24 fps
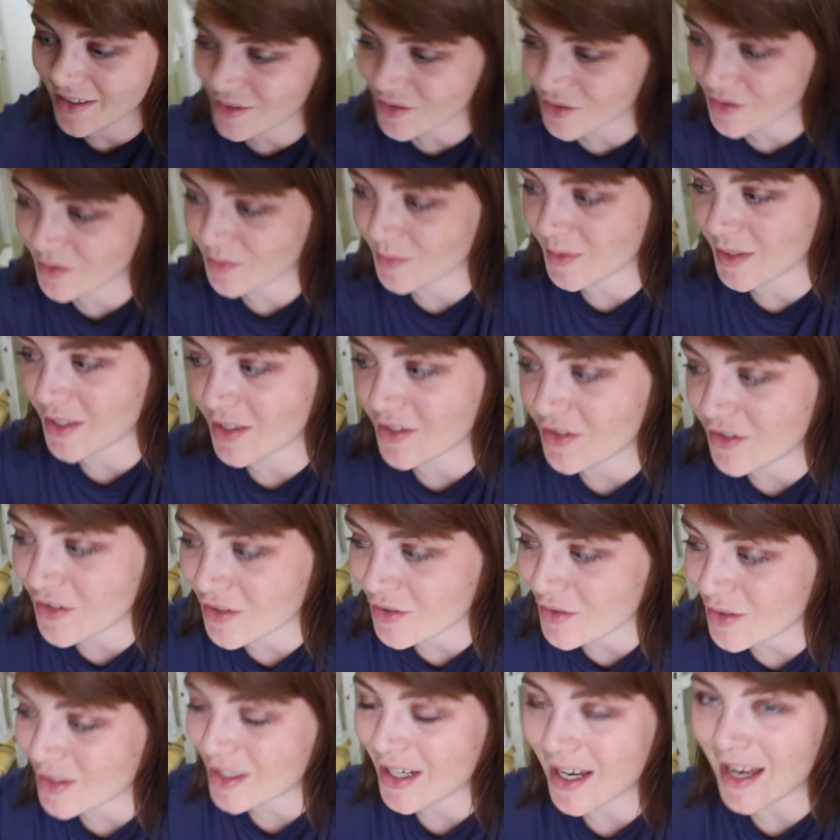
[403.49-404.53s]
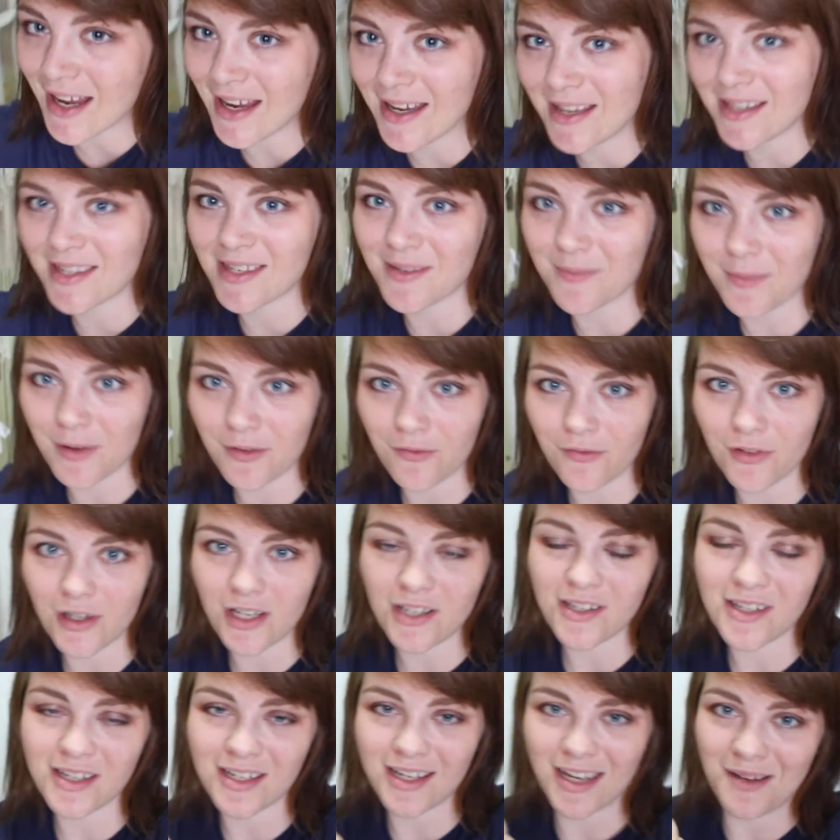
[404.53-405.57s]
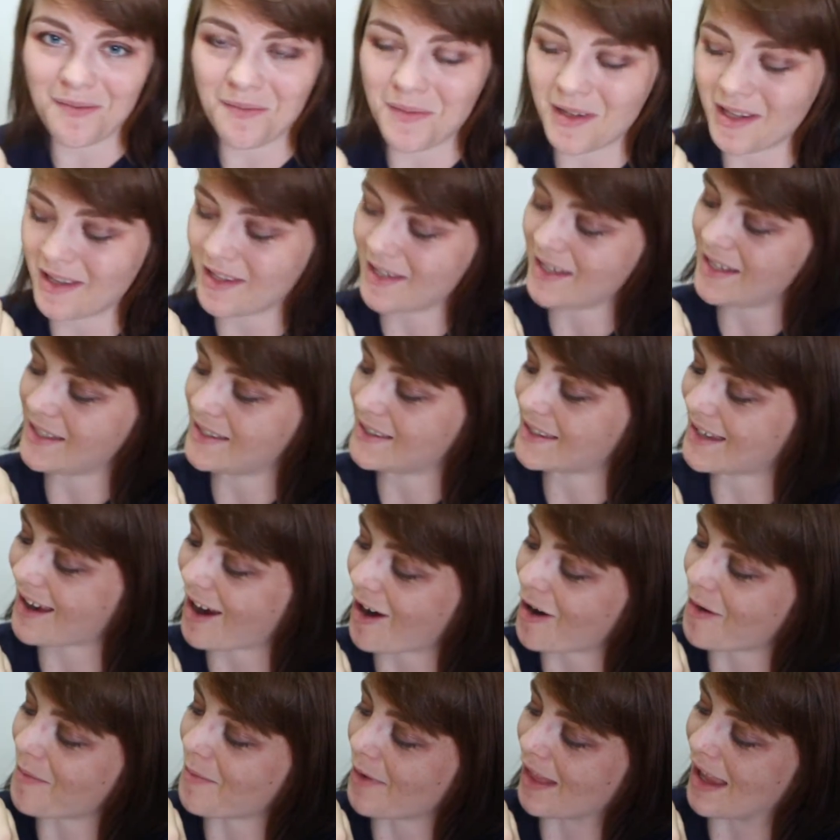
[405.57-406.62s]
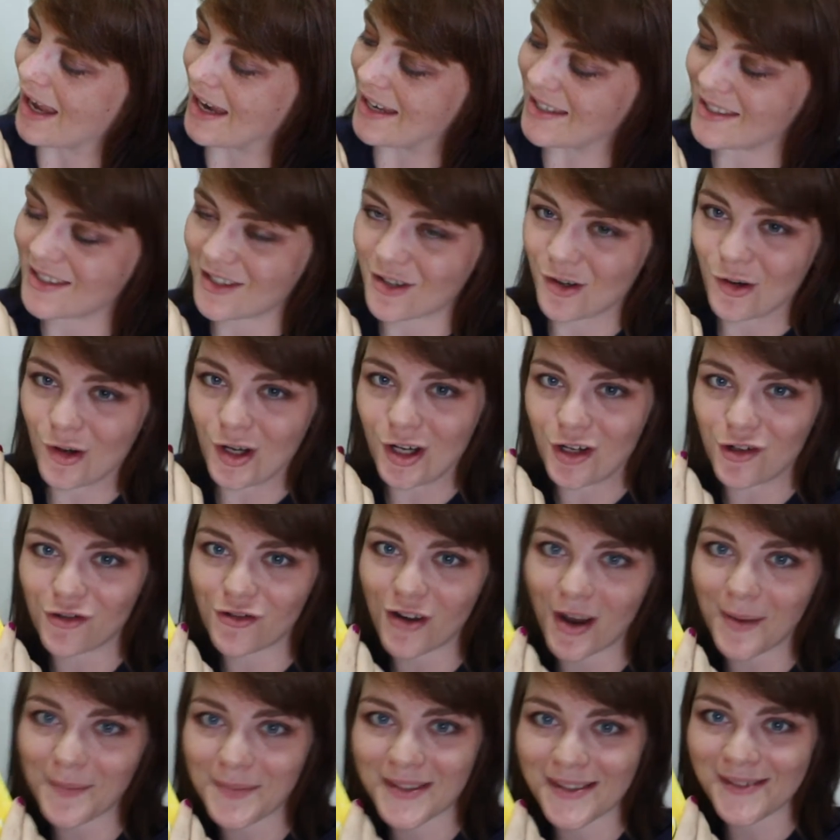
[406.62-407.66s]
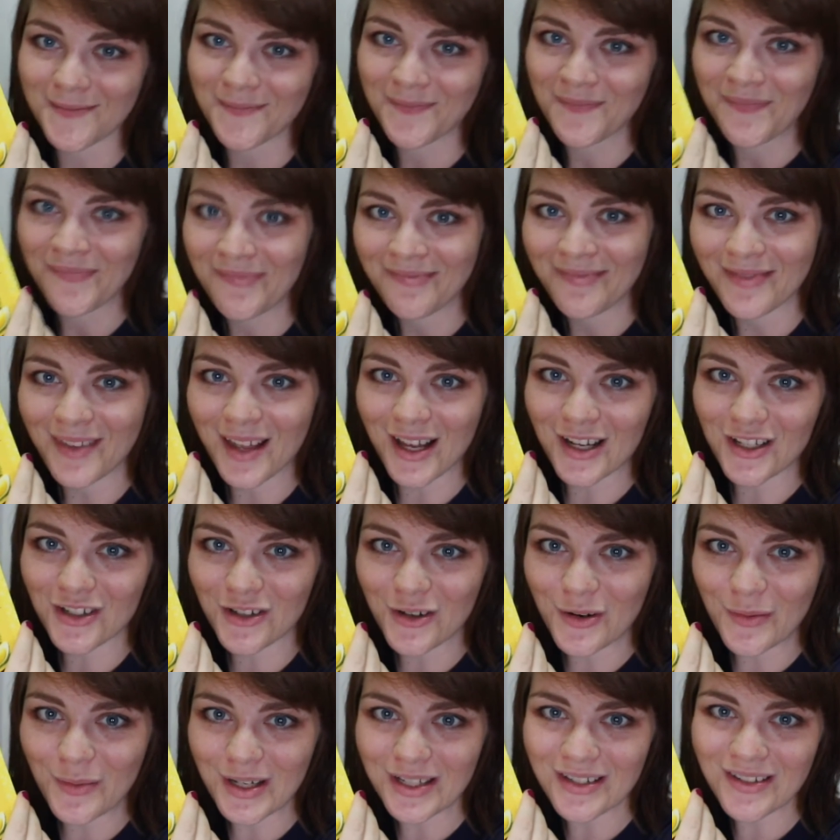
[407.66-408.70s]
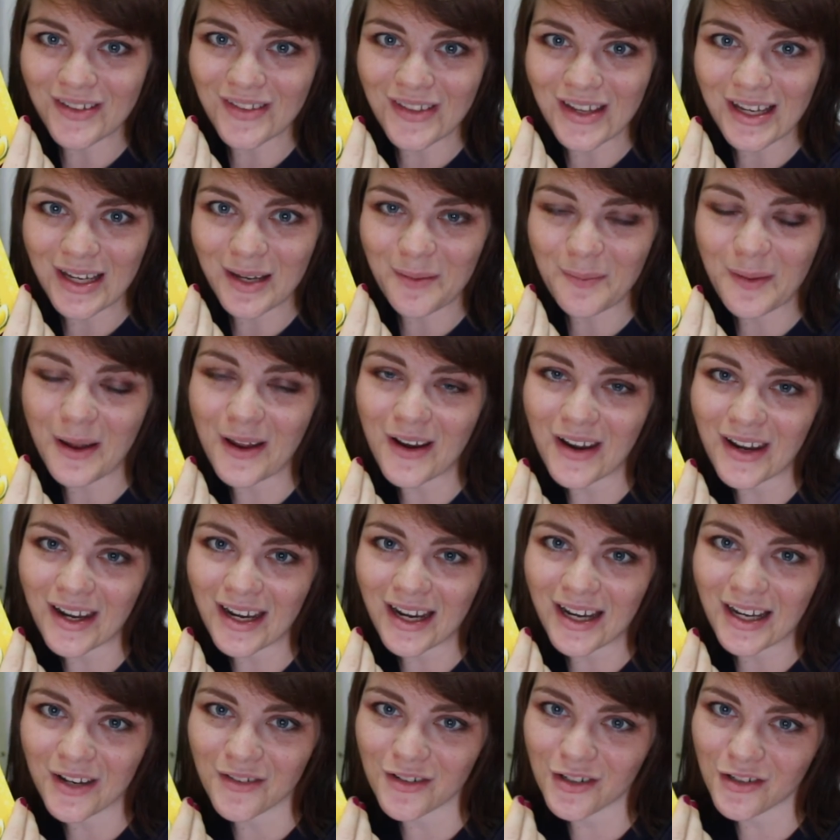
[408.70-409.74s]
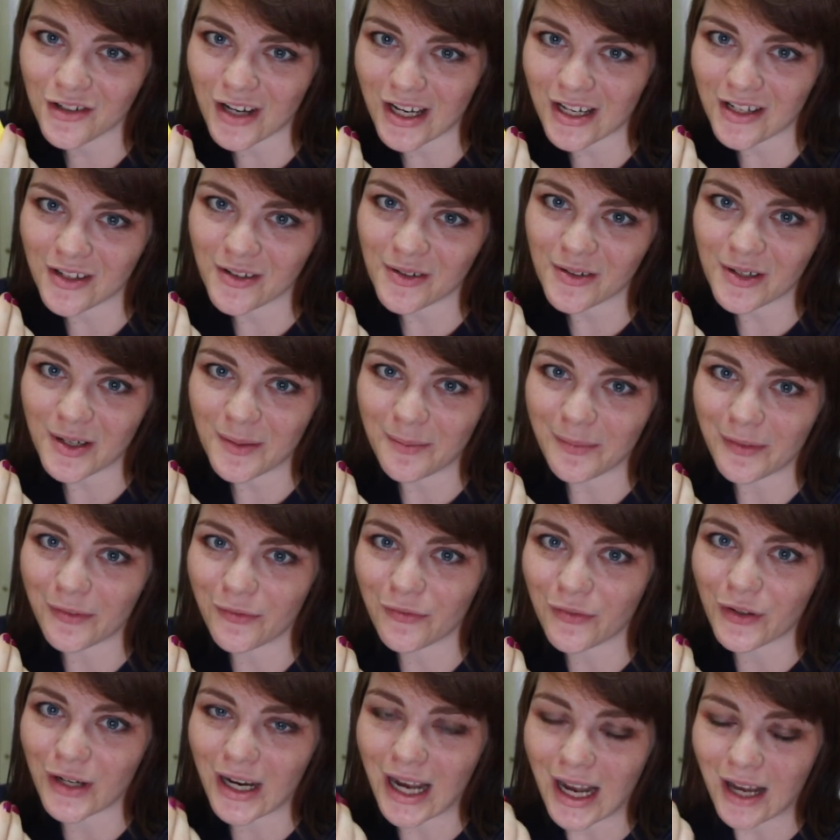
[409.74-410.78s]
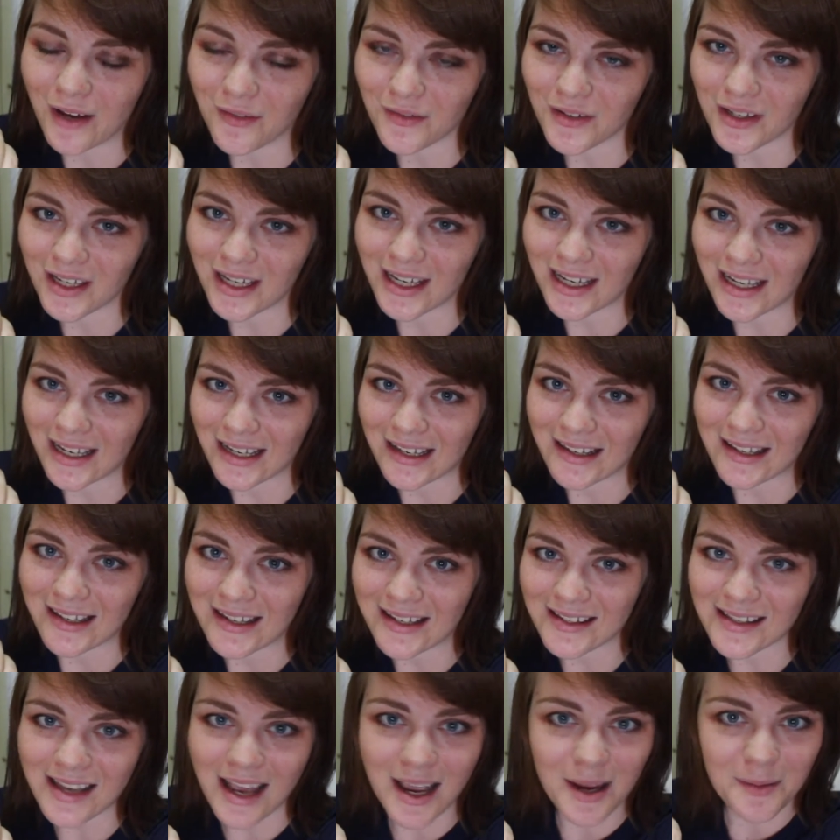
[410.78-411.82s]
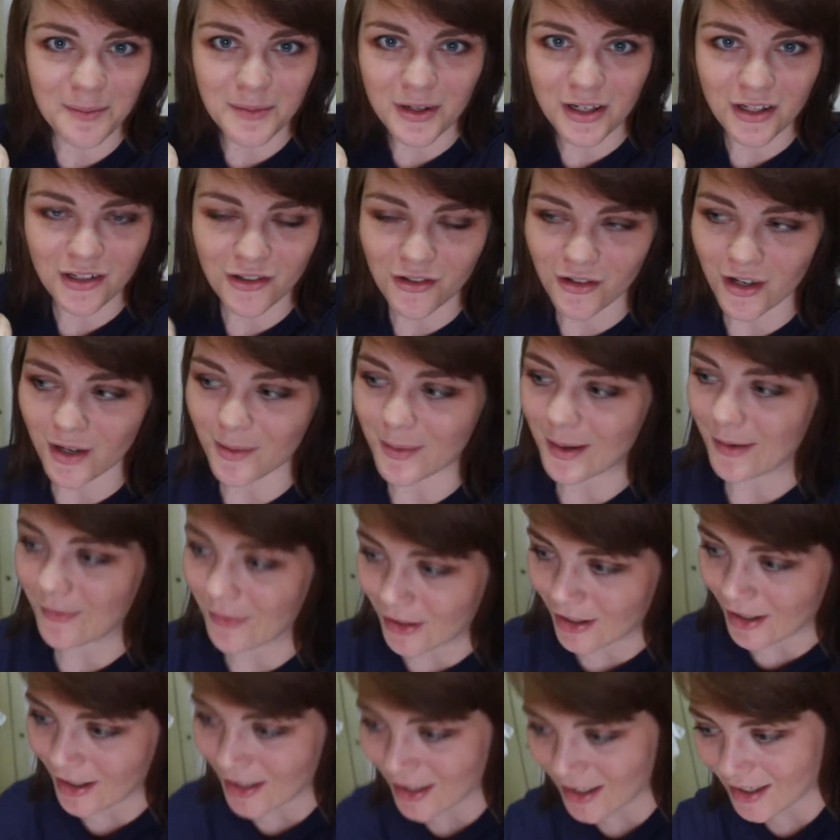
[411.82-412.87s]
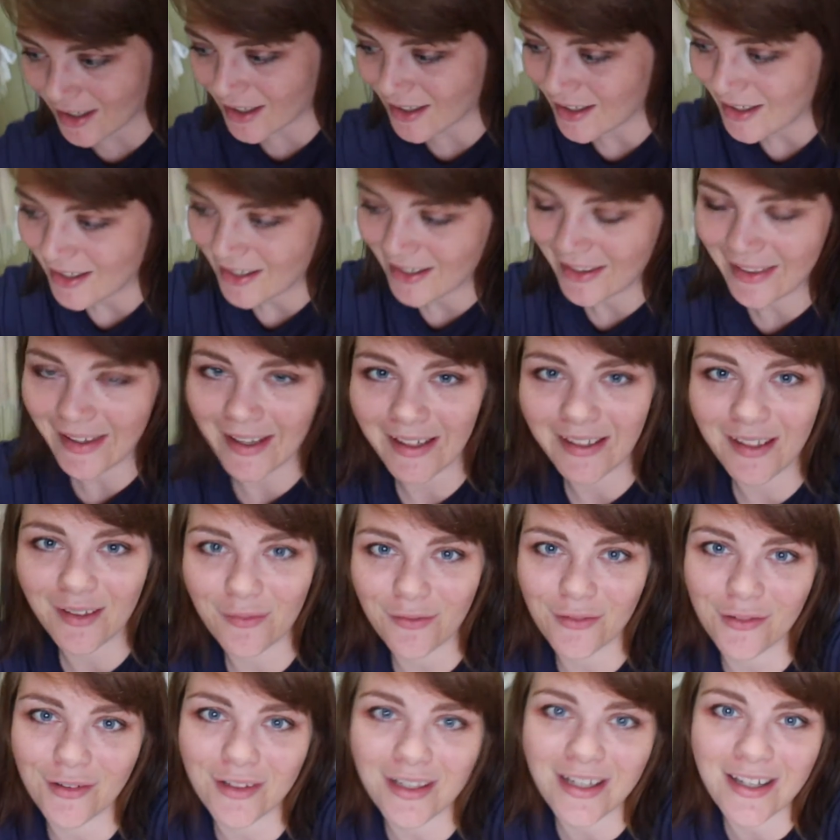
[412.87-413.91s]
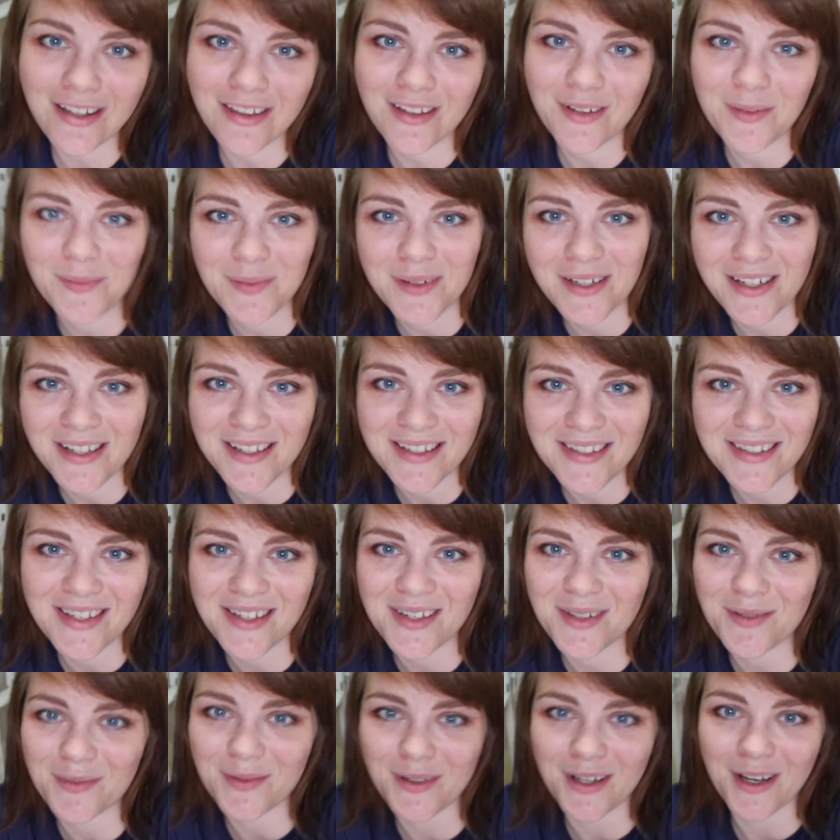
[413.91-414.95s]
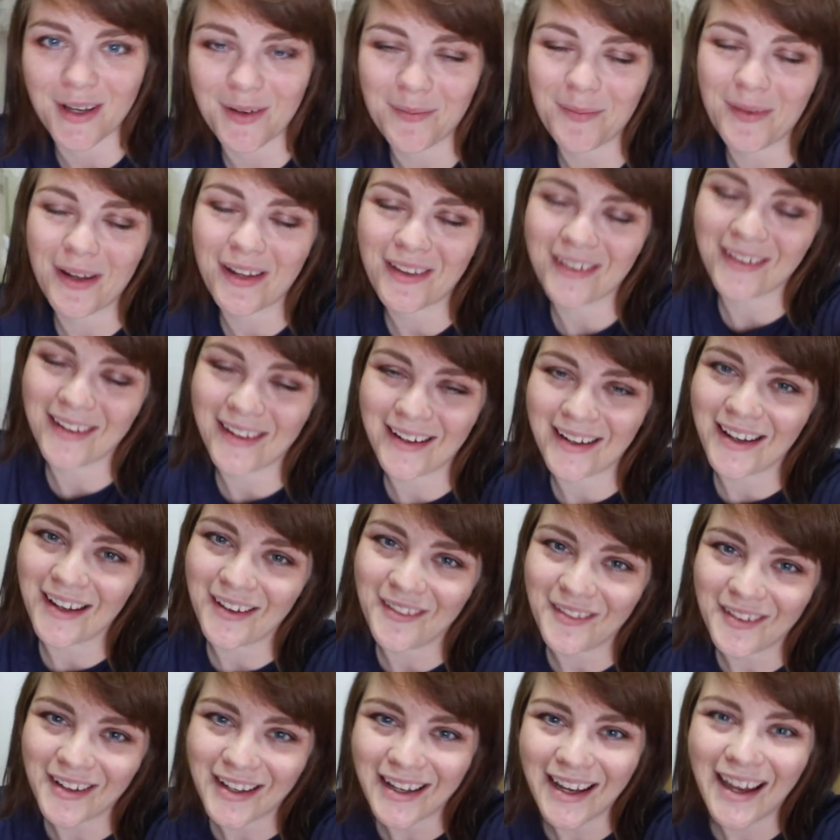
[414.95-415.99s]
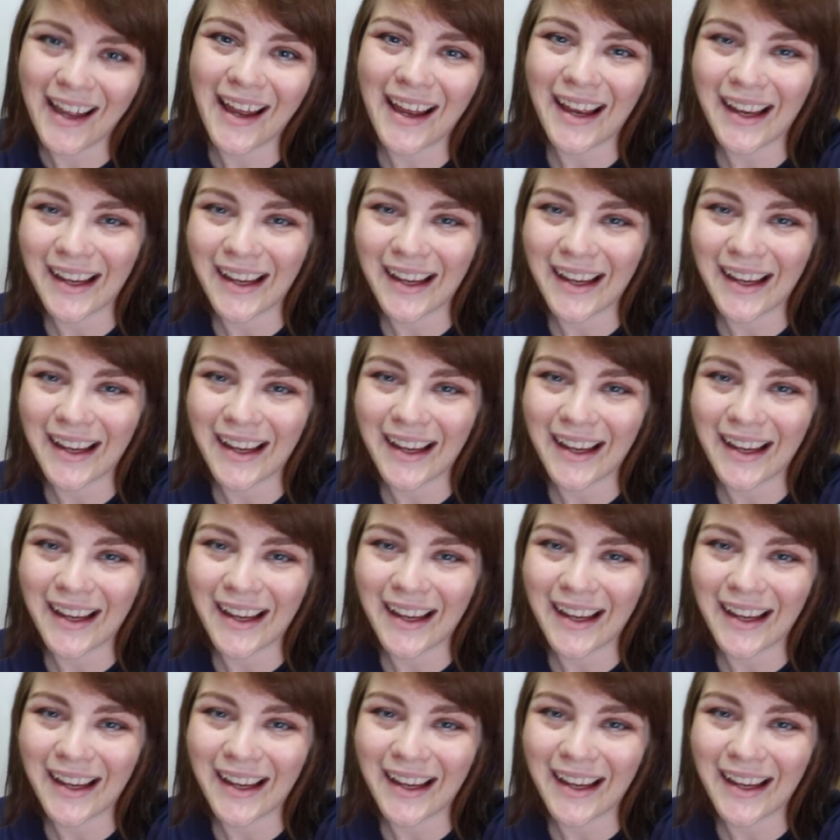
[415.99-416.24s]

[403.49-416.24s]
Just want to show you guys, my friend, she gave me these caramelized durian drops. Not sure what to think about it. I never tried durian before. After eating these, I'm not sure I'm ever gonna like the fruit either because these were not my thing anyway.